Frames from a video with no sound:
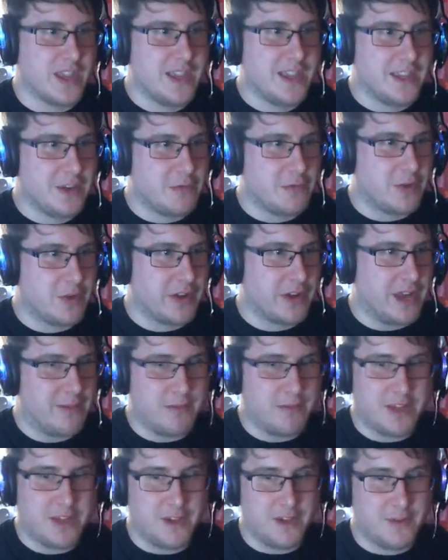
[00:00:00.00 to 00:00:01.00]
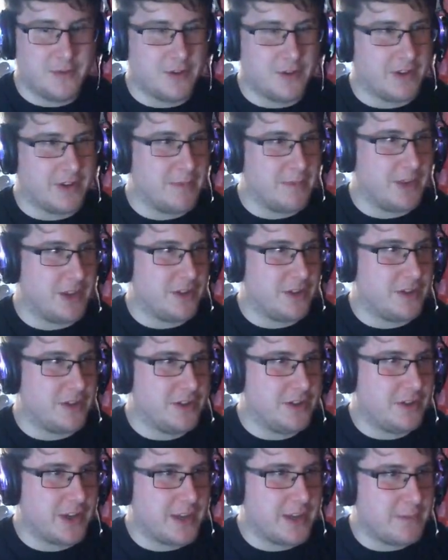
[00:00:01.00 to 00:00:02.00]
You will get me. You will get me good.
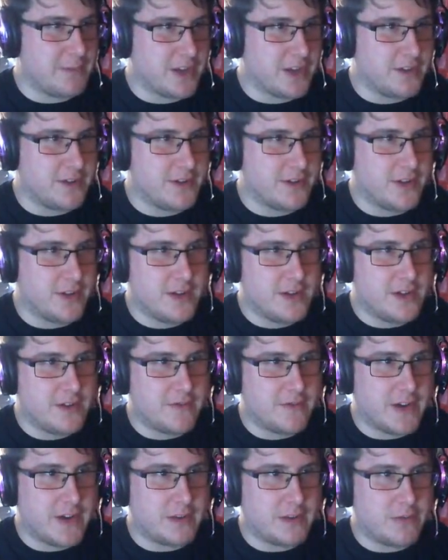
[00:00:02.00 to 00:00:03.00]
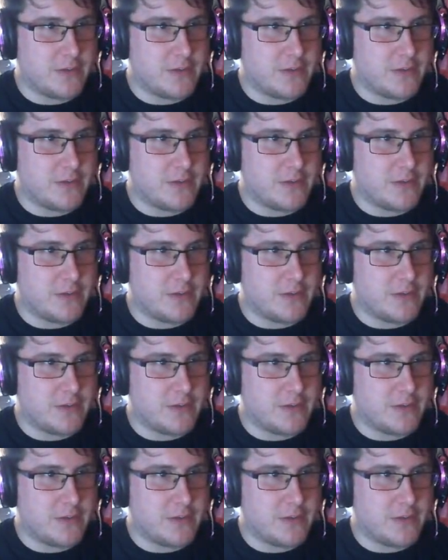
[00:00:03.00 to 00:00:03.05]
You'll get me good. Right.